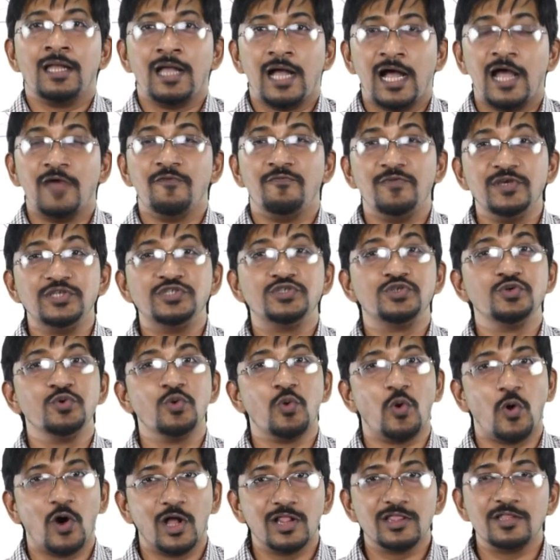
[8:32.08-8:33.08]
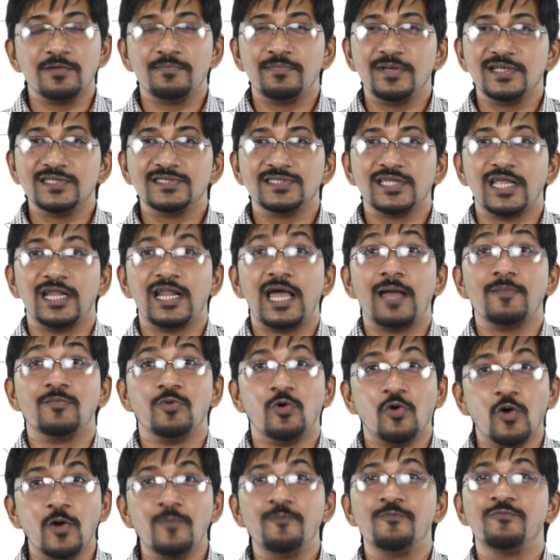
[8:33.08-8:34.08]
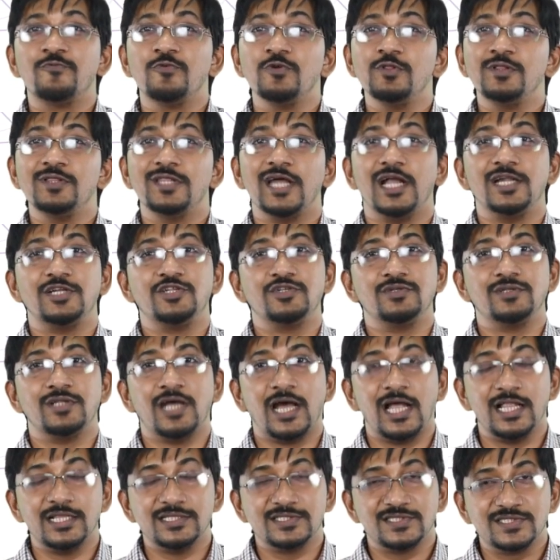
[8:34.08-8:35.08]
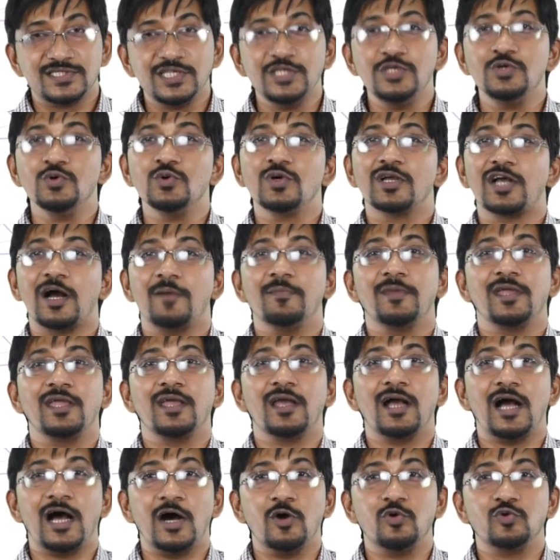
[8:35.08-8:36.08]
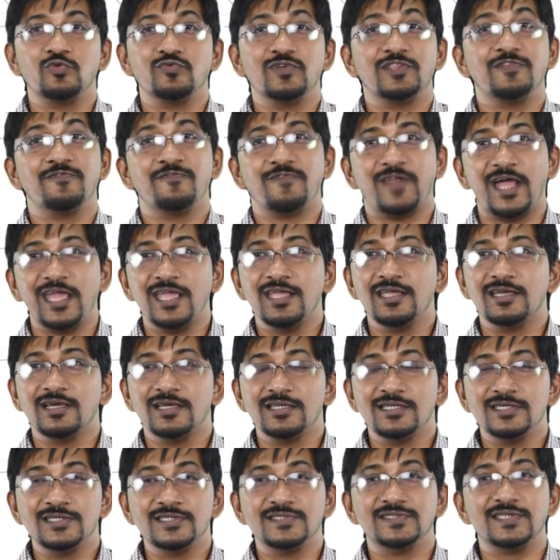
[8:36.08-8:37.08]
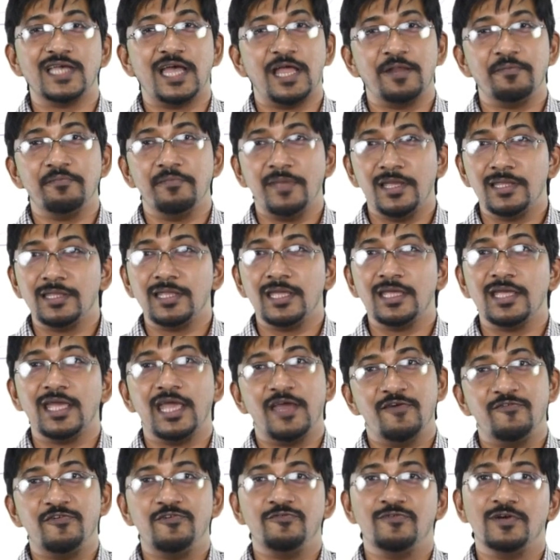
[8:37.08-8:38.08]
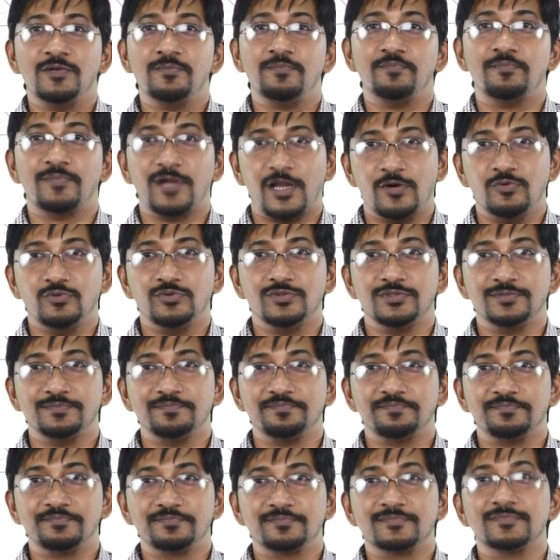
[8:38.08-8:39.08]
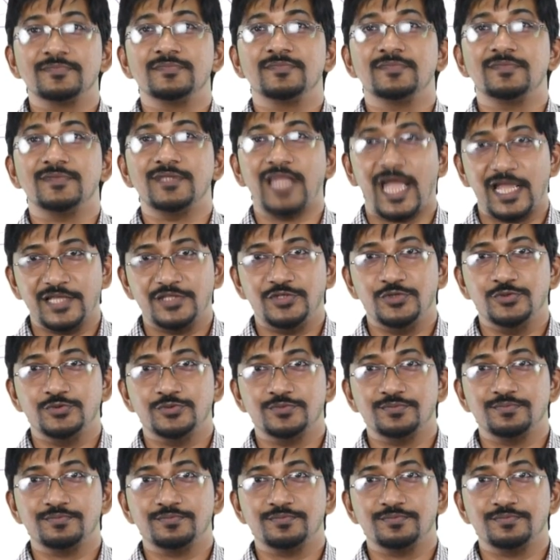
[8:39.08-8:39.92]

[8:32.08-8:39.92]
I wish you all the best, and I'm hopeful that I'll see you coming out with flying colors and making everyone proud. Thank you.